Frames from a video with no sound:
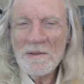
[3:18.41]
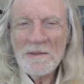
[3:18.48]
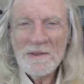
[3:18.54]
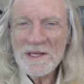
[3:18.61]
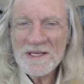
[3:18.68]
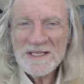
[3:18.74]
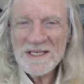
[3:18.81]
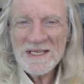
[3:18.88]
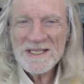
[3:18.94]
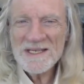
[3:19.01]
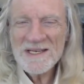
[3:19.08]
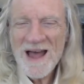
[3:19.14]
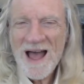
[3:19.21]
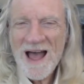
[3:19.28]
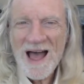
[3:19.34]
this
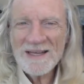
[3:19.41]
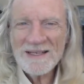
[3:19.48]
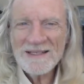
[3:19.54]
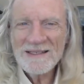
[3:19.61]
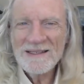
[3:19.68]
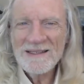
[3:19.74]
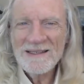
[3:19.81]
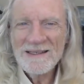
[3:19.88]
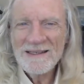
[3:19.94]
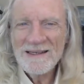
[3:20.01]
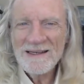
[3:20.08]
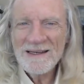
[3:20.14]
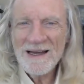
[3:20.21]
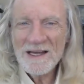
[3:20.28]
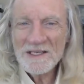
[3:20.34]
is not
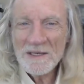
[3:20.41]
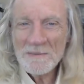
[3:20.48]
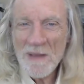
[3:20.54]
a